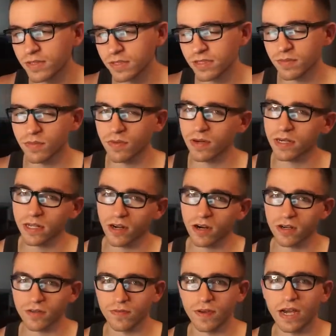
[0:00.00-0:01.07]
it's pretty hard
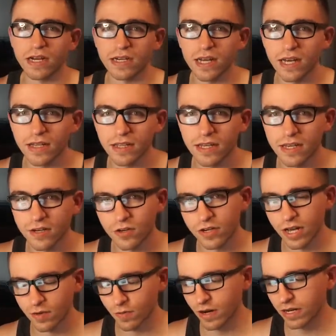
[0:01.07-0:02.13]
to find on the
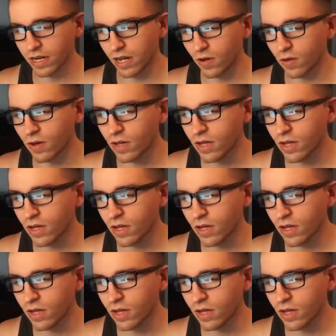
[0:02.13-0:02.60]
internet right now.